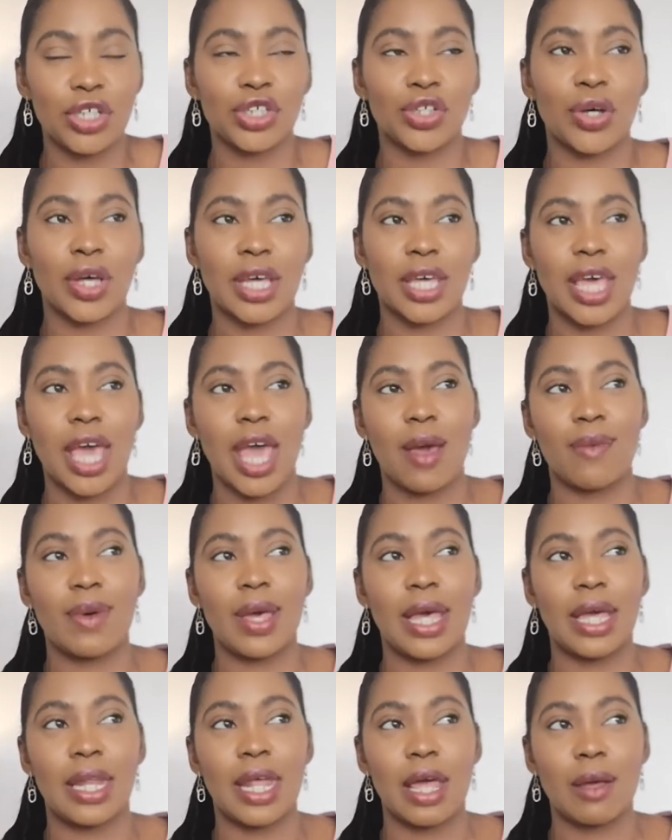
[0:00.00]
so it came
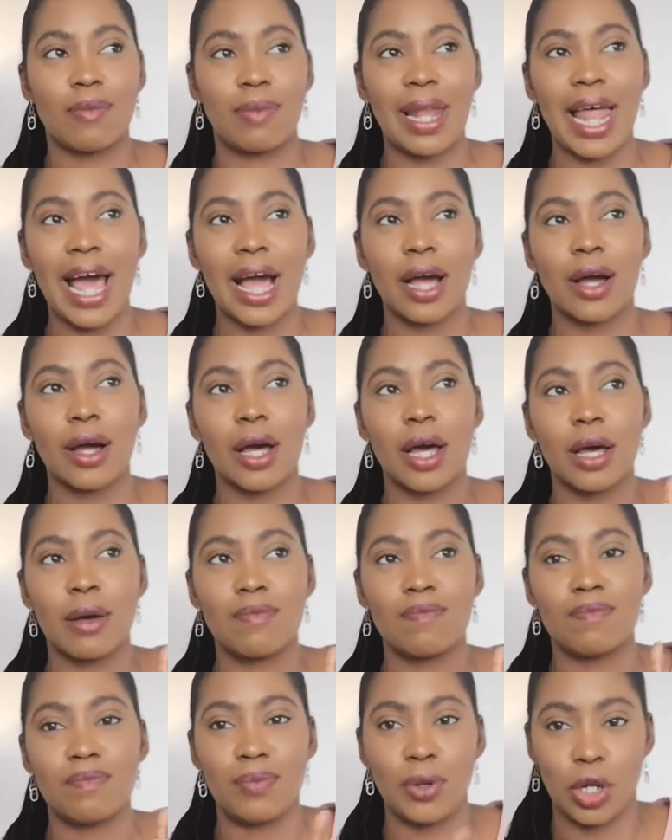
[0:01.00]
in a black, a
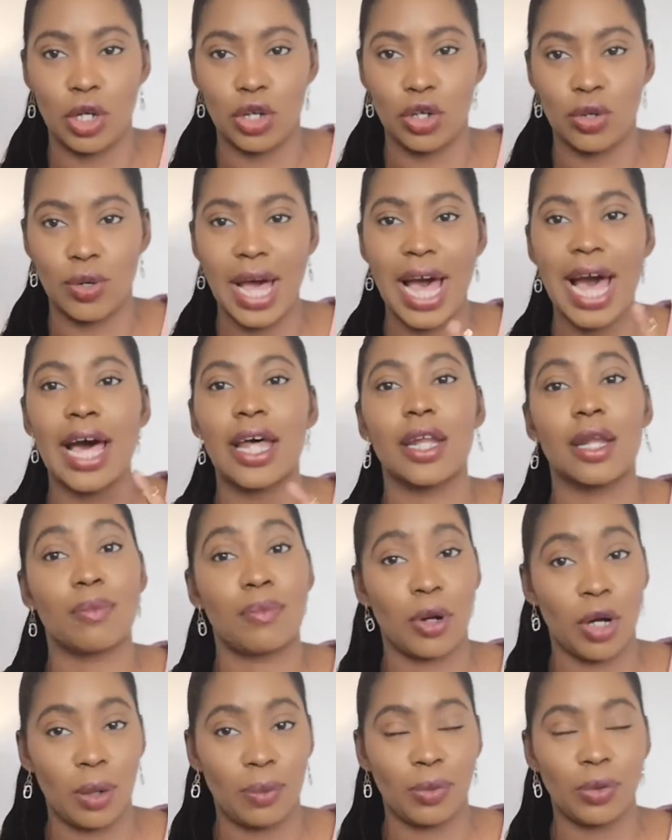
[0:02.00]
blue, and a
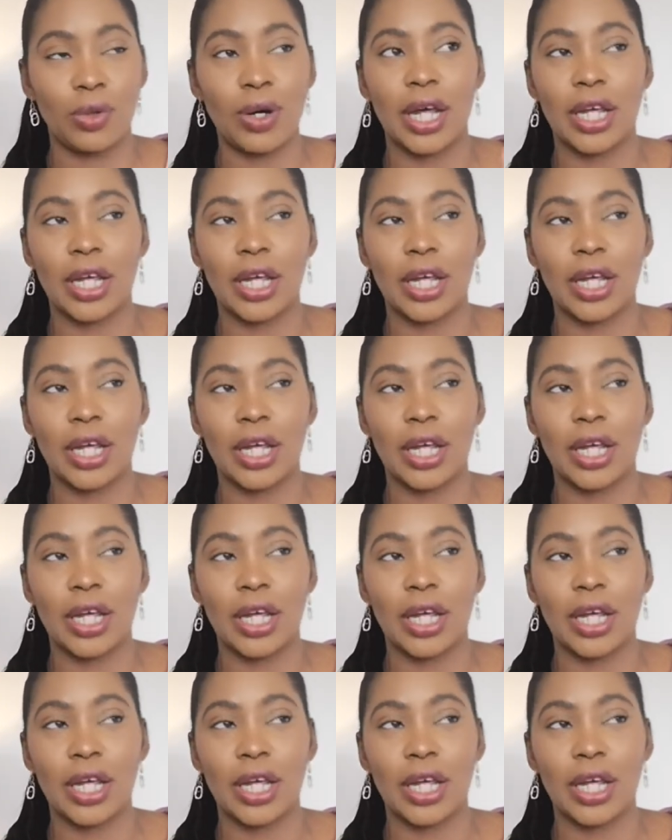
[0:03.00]
purple.